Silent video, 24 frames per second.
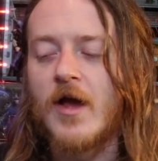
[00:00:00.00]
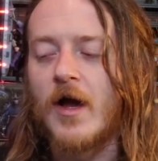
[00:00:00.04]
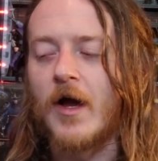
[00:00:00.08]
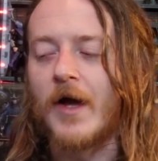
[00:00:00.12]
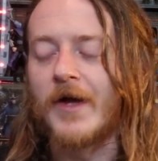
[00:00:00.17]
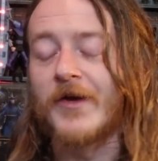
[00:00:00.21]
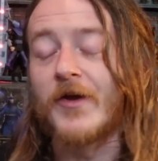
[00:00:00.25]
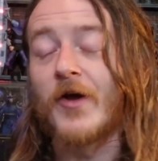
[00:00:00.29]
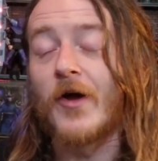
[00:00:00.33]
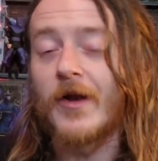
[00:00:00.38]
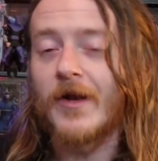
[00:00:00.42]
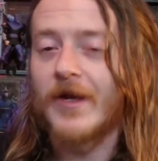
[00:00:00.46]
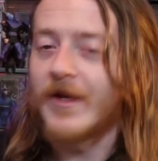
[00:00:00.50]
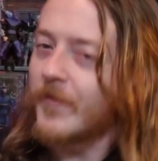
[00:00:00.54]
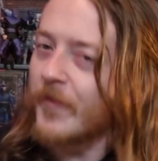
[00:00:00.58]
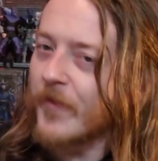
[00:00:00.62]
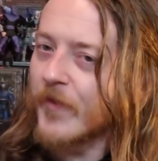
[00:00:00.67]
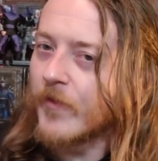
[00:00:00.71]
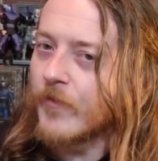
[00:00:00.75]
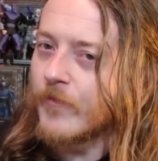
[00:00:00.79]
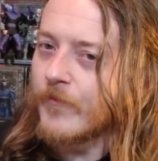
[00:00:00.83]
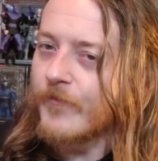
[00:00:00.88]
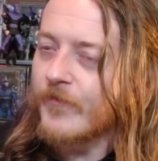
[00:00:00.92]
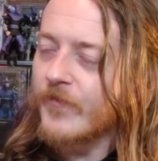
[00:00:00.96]
I got an
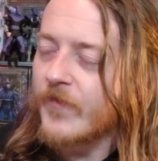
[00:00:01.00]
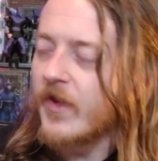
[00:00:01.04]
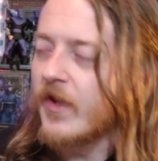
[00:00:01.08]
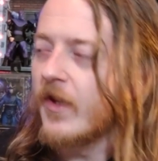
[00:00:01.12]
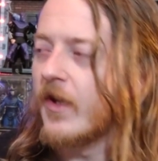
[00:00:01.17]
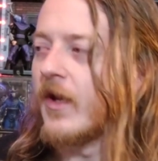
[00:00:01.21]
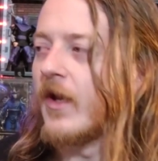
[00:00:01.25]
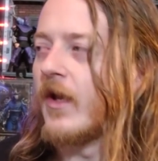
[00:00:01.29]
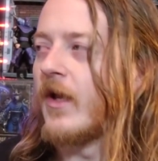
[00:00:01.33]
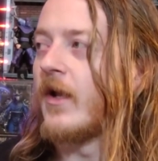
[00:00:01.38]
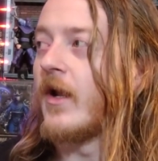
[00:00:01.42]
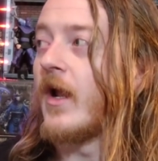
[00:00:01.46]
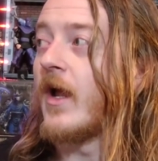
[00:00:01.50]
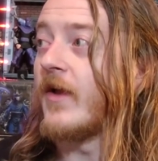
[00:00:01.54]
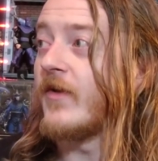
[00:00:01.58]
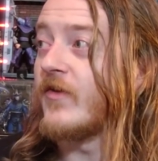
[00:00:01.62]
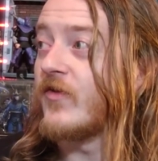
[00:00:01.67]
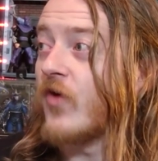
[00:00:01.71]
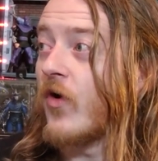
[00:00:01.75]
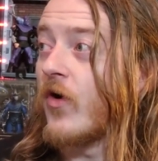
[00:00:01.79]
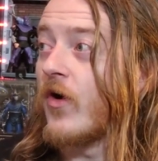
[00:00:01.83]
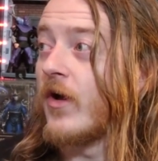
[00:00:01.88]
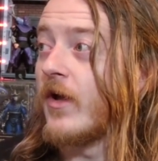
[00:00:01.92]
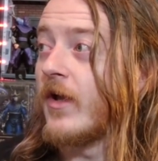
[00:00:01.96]
email, and I
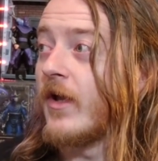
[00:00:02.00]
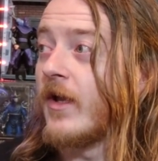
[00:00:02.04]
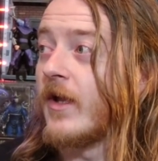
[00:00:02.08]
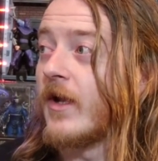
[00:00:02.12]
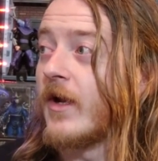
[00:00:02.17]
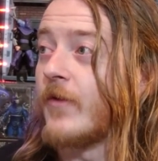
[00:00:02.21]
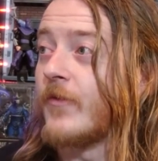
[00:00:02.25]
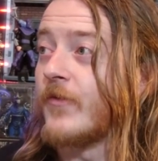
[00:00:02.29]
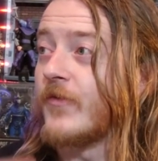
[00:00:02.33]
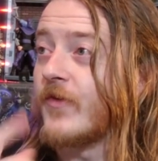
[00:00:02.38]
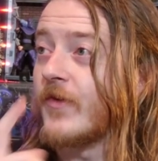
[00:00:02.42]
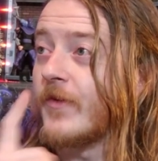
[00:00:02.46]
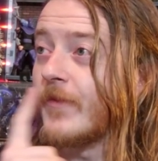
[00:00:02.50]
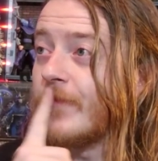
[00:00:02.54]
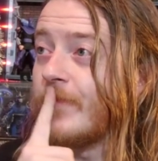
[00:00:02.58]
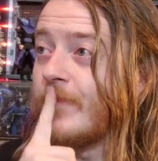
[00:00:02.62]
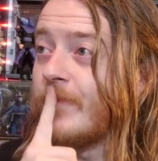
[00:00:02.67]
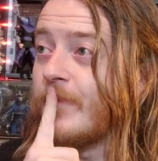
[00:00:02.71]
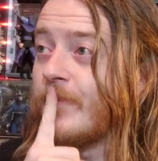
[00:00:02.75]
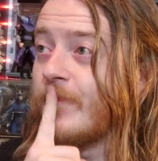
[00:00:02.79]
saw it, and I was like,